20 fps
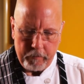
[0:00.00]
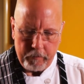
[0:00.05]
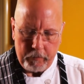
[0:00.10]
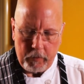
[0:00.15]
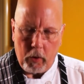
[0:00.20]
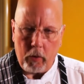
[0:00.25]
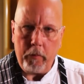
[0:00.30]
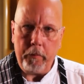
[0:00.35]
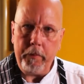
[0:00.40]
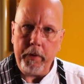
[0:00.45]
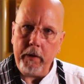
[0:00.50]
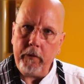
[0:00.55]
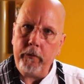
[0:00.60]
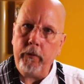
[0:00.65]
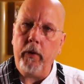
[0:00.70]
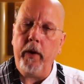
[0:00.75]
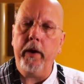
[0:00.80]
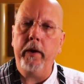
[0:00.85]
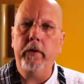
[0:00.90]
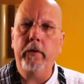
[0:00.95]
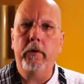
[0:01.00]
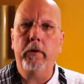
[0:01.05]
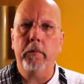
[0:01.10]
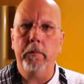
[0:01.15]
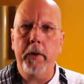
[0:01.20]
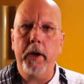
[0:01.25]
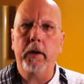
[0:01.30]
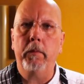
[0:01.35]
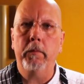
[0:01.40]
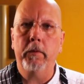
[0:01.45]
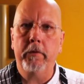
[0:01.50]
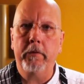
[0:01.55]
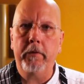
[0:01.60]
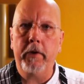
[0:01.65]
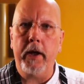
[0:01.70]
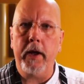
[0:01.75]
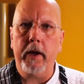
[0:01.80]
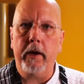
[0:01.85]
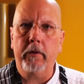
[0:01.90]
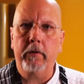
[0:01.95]
Don't be afraid to make
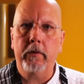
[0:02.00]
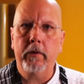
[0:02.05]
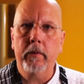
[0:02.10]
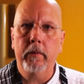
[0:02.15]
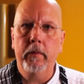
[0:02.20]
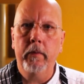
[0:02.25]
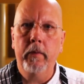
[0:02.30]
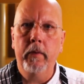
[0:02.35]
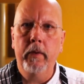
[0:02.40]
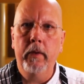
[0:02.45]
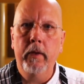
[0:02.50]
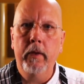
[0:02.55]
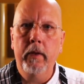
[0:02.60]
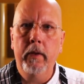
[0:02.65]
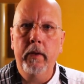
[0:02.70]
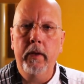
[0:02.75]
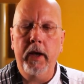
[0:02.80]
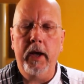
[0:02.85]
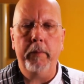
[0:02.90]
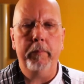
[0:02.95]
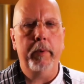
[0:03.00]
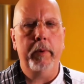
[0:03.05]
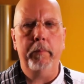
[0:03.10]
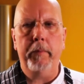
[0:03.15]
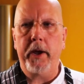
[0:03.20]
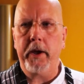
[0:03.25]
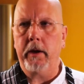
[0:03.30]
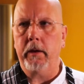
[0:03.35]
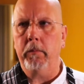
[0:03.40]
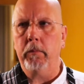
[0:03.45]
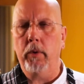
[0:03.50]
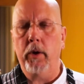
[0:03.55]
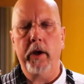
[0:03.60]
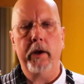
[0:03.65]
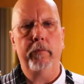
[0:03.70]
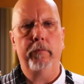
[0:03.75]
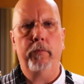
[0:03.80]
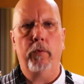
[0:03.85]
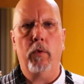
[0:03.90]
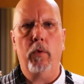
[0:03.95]
mistakes. I've been making
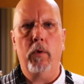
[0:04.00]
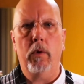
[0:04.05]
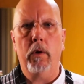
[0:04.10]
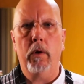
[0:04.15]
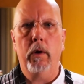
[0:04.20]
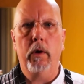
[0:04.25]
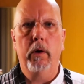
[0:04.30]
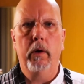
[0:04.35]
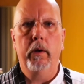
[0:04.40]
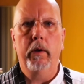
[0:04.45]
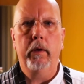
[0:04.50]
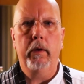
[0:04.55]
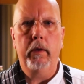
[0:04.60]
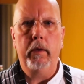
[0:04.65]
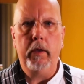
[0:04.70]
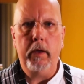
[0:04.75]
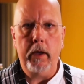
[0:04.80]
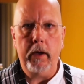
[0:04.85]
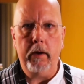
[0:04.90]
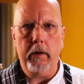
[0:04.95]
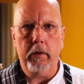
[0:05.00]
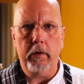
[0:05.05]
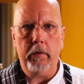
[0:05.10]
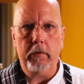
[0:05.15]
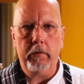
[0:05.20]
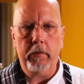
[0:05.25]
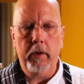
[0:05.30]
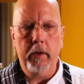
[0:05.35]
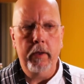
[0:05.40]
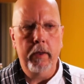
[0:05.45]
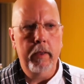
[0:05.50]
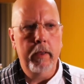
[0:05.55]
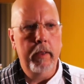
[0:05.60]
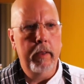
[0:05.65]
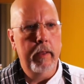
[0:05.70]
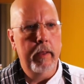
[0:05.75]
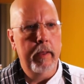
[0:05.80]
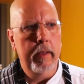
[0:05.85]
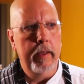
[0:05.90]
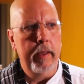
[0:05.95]
bread for years,
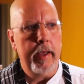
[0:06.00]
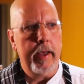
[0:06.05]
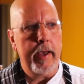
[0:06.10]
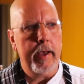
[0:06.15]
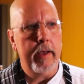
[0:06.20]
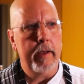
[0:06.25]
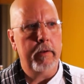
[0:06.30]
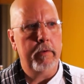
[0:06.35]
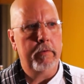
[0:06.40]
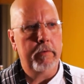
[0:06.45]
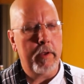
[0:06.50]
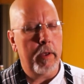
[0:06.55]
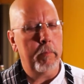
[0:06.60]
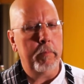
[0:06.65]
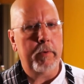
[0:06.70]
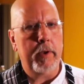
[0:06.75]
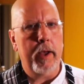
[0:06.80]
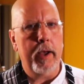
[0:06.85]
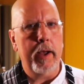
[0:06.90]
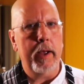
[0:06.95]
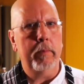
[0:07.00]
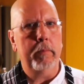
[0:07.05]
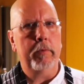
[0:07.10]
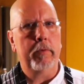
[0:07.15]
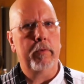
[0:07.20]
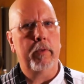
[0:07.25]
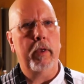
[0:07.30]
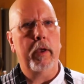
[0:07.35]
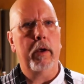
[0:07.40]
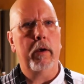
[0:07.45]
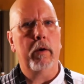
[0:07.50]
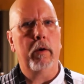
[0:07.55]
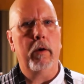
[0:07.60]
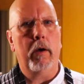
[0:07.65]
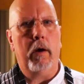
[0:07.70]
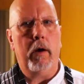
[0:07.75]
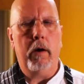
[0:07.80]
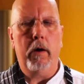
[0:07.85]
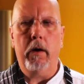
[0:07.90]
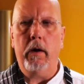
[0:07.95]
and sometimes
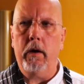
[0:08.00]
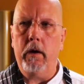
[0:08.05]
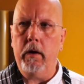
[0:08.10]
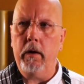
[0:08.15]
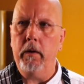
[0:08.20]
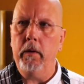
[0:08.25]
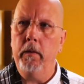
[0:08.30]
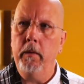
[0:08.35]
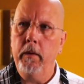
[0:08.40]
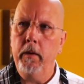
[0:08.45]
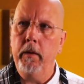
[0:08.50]
there are